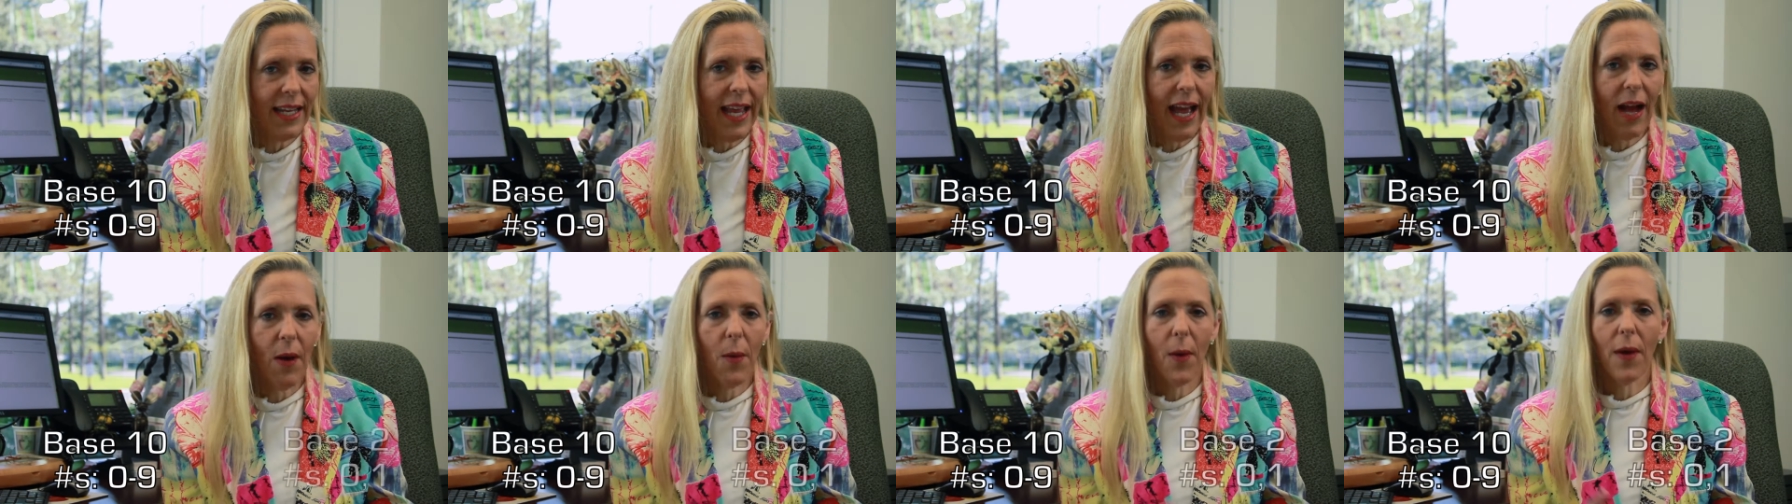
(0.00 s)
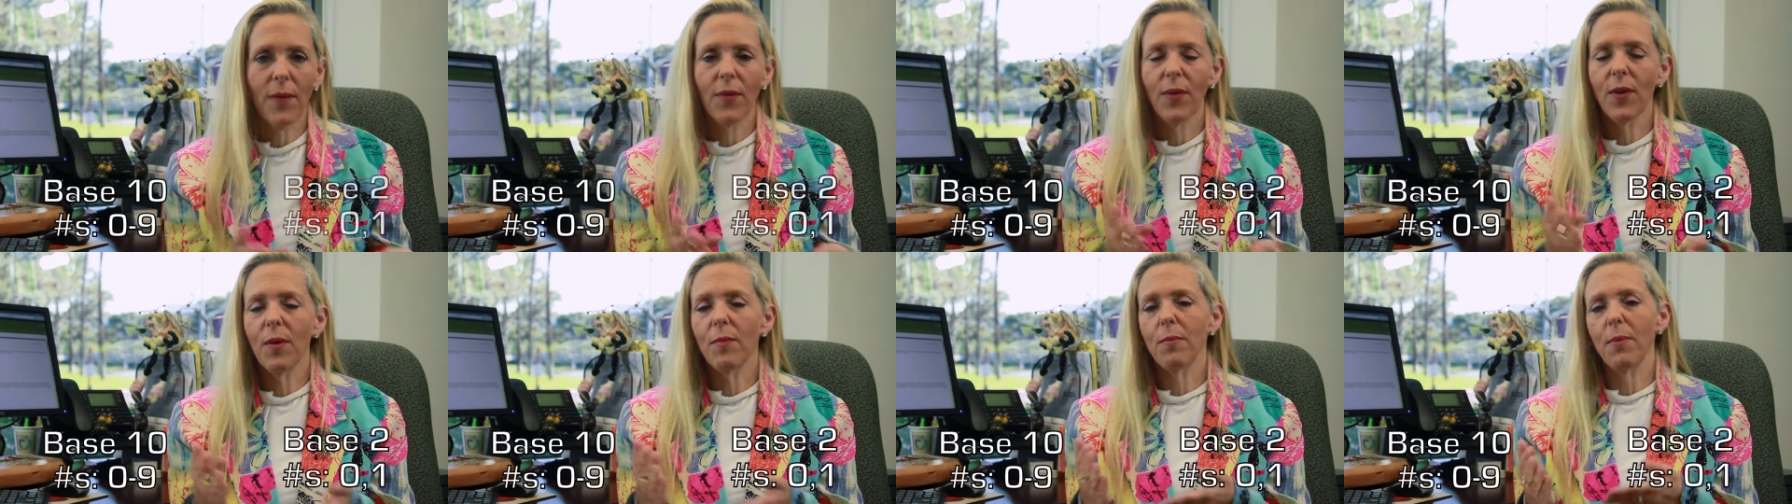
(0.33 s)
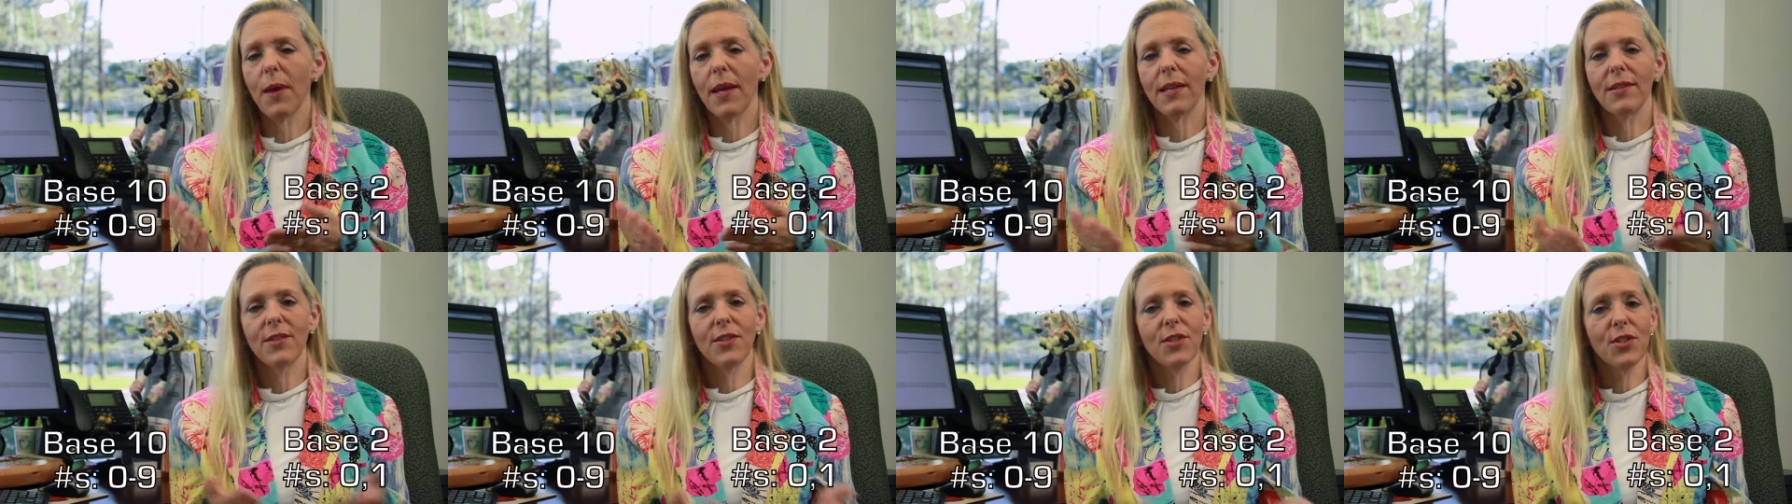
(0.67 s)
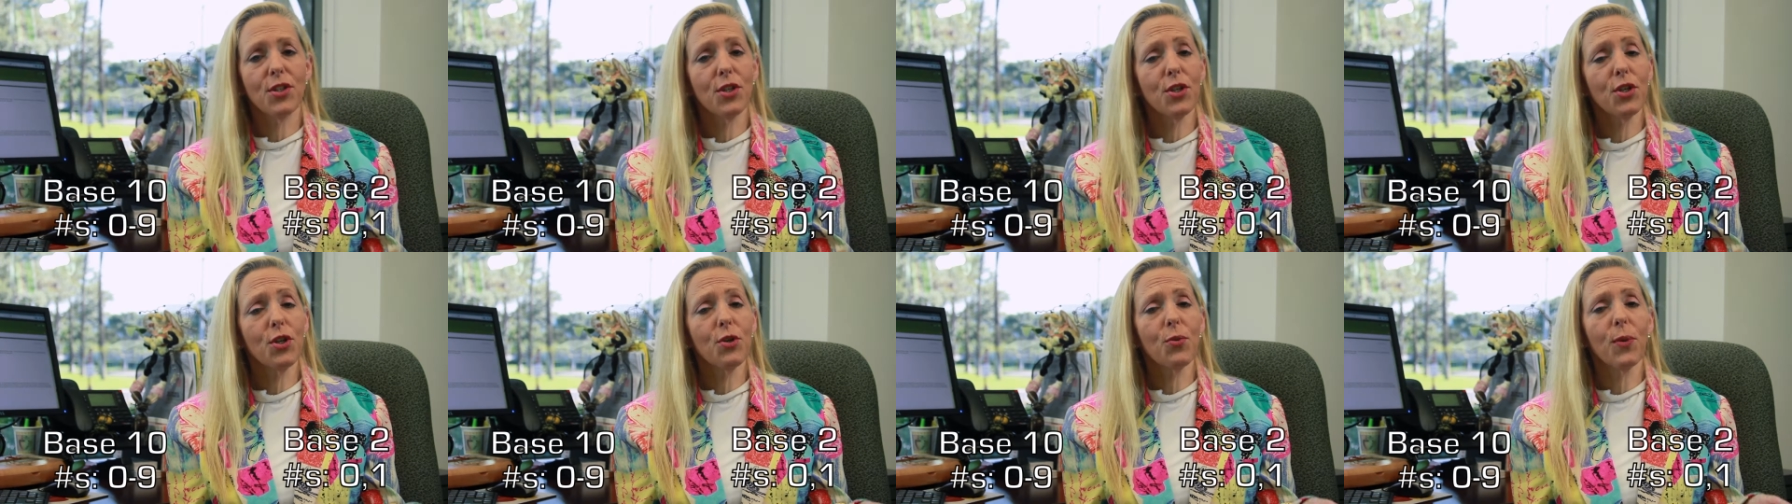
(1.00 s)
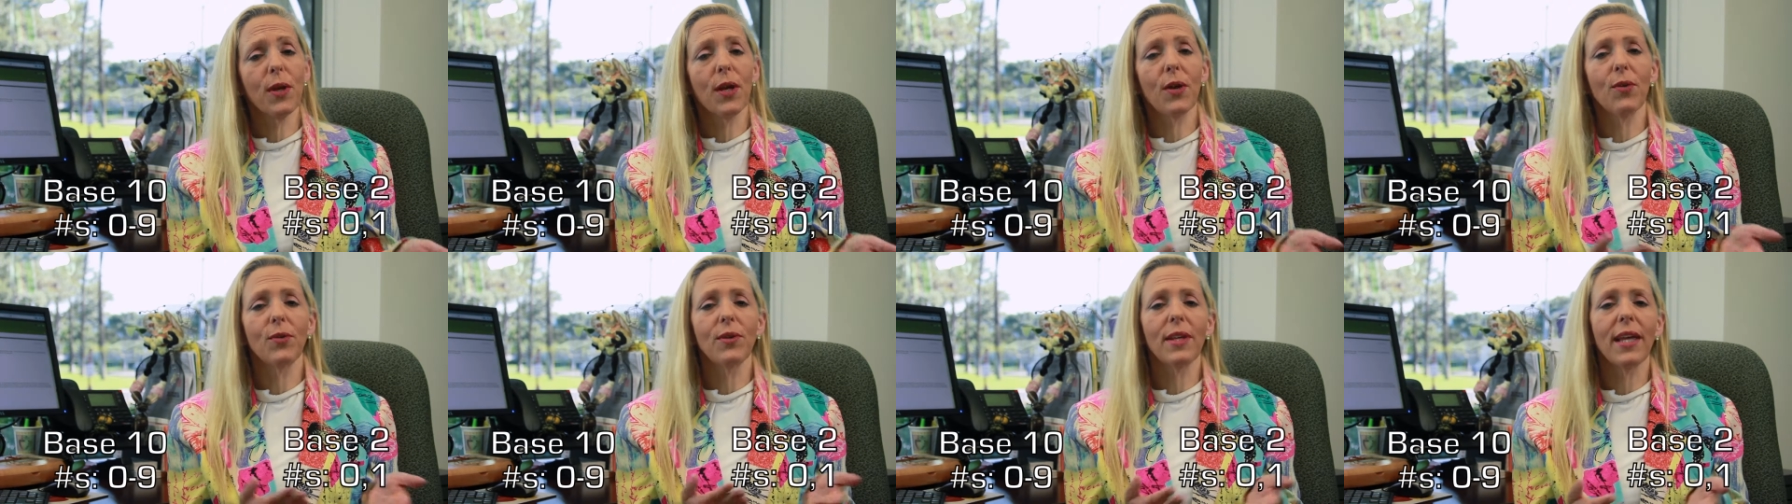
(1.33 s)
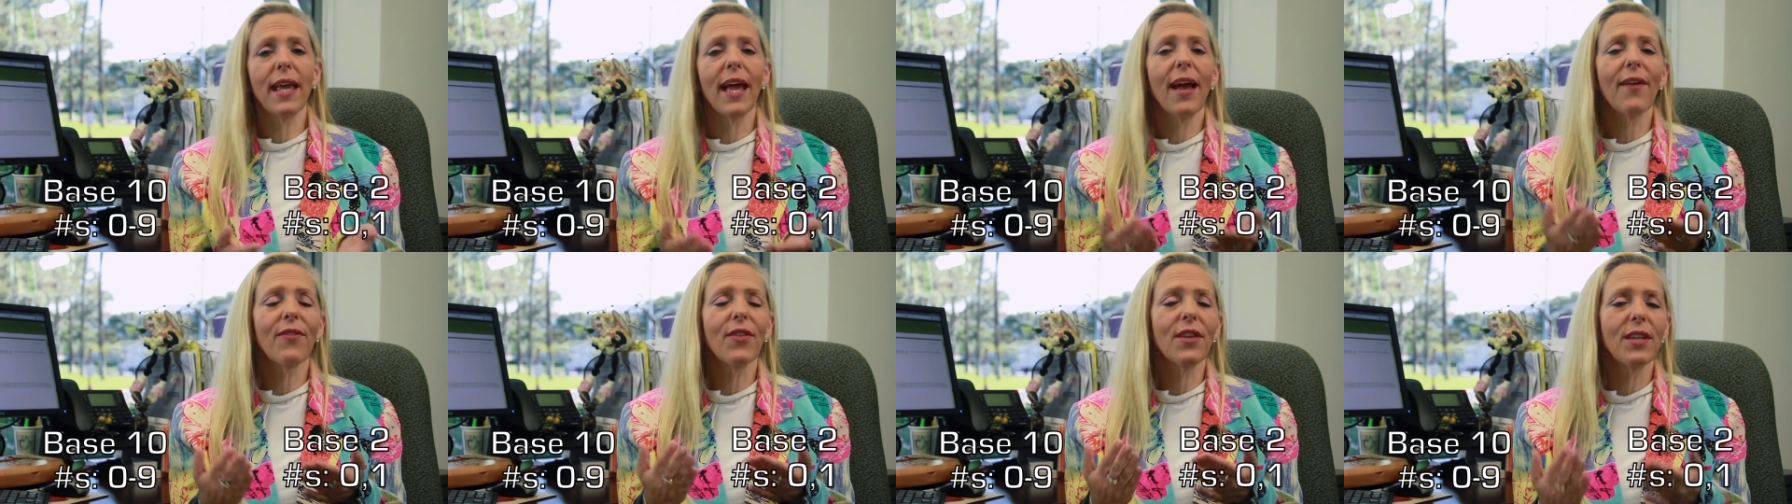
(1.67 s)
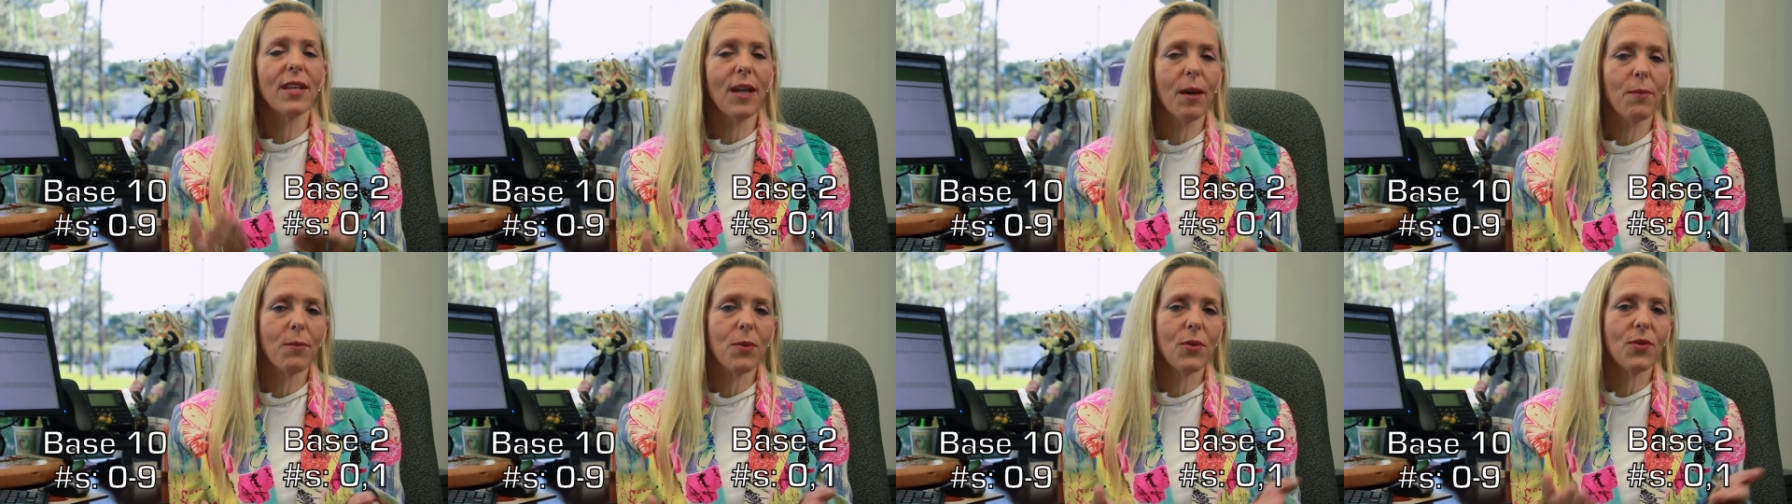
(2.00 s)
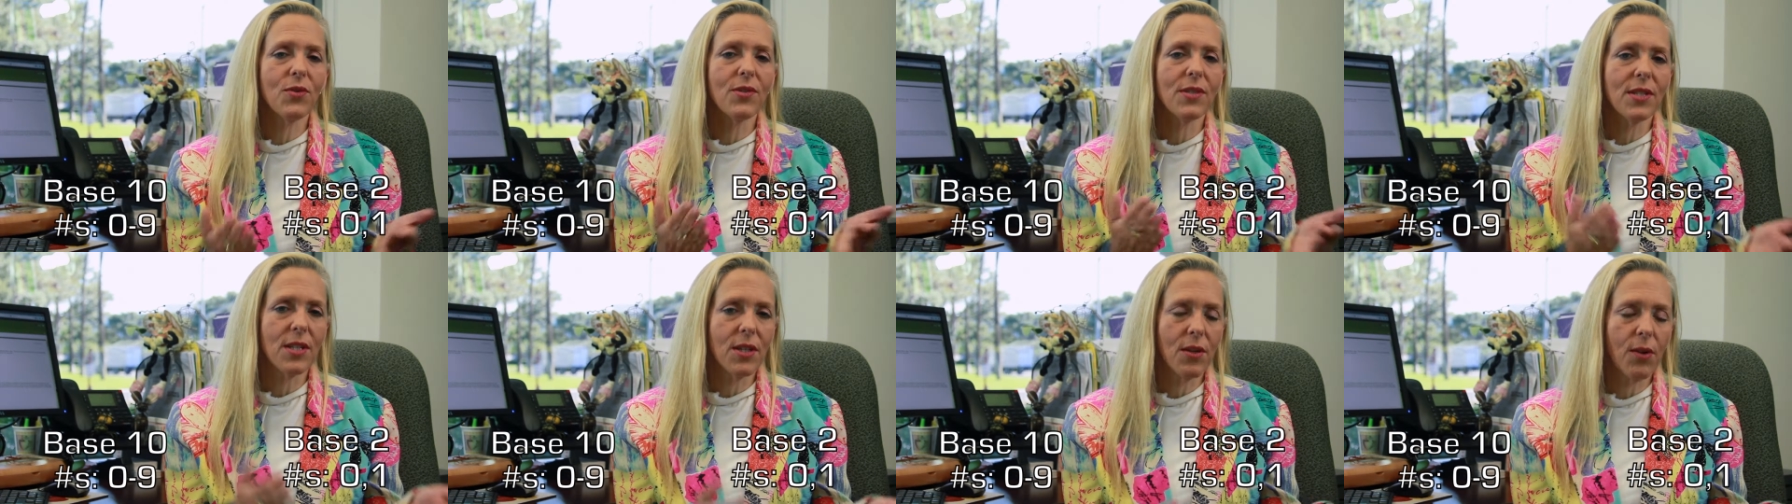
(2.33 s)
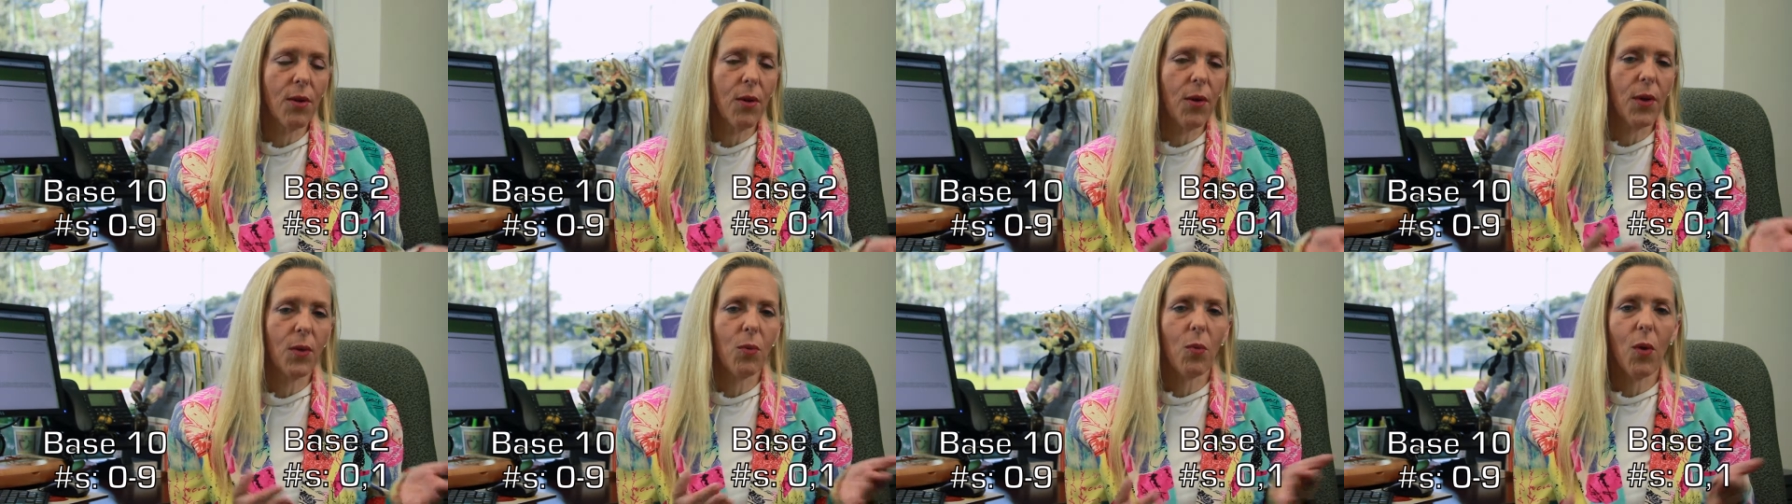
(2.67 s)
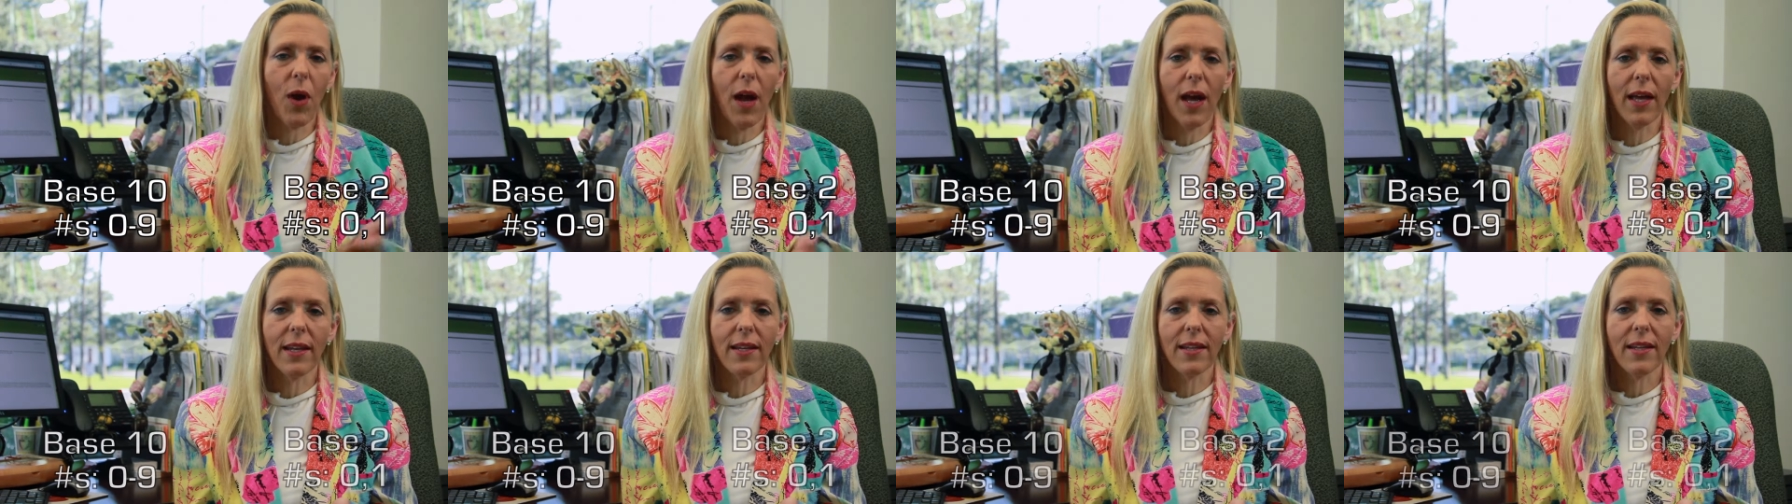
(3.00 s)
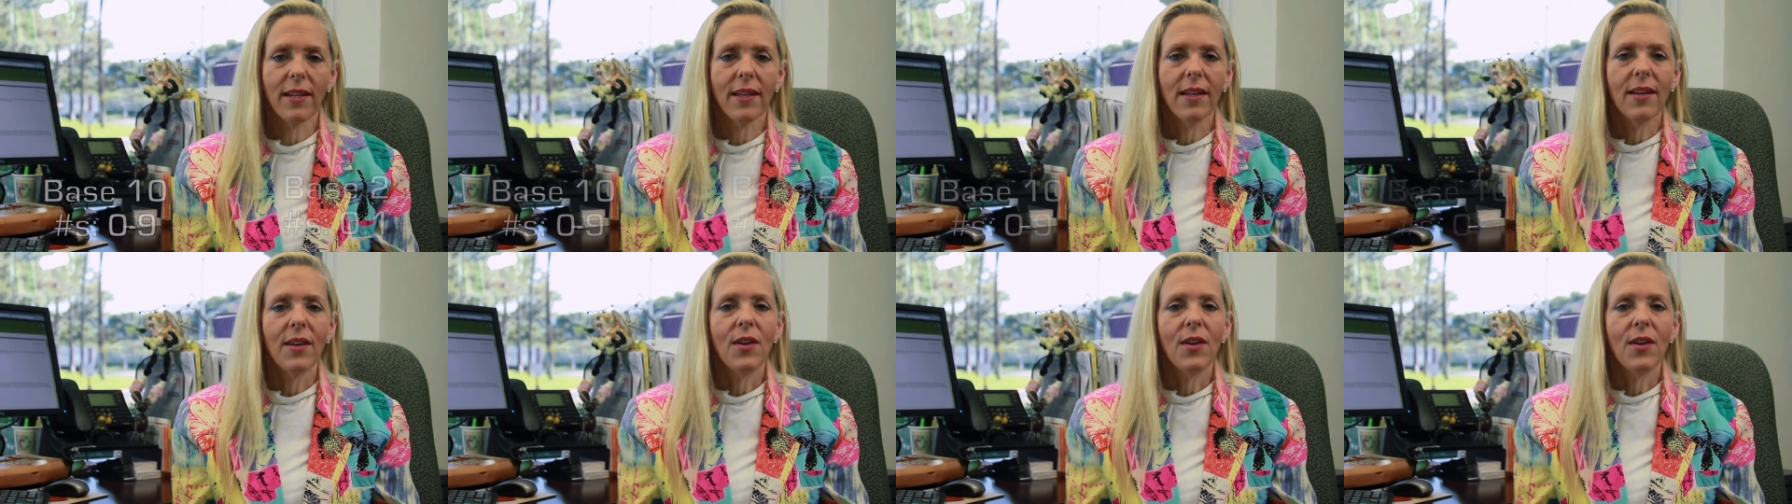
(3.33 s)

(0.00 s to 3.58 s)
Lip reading: However, in base 2, we only have the numbers 0 and 1.